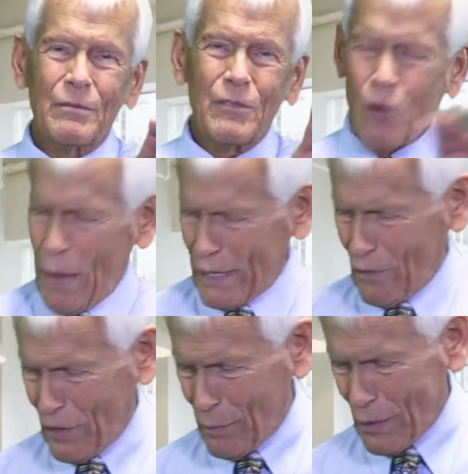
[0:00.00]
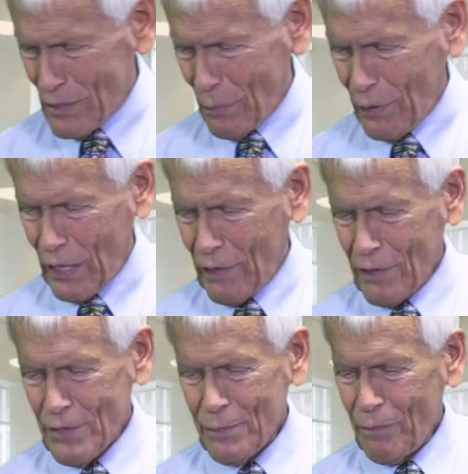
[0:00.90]
Go back to think about something like
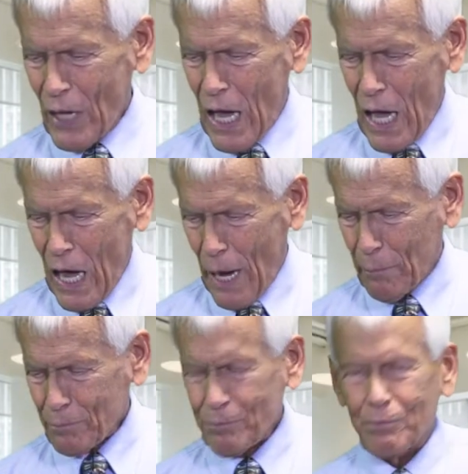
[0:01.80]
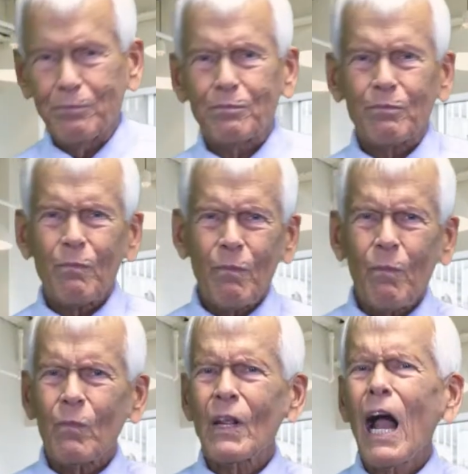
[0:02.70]
this.
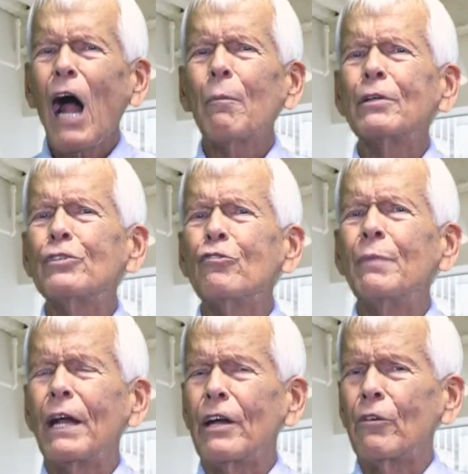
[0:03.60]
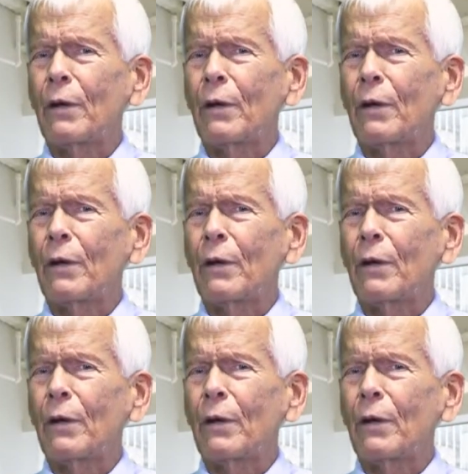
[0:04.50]
I'll bet you've been in a